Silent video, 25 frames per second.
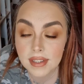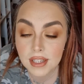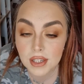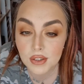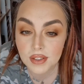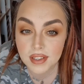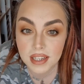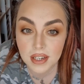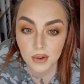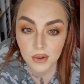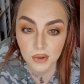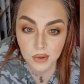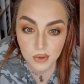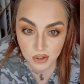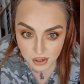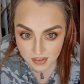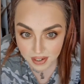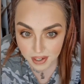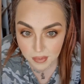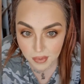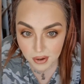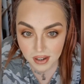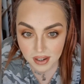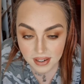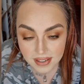using all Too
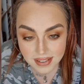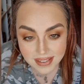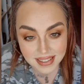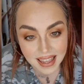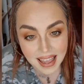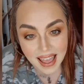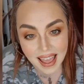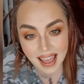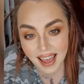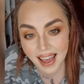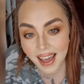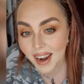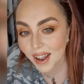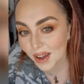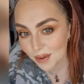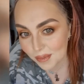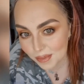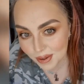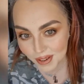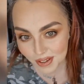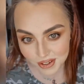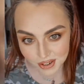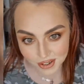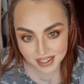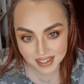Faced products. And I
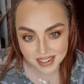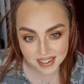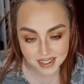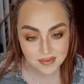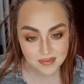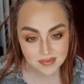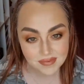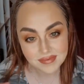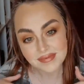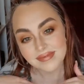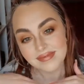hope you enjoyed it.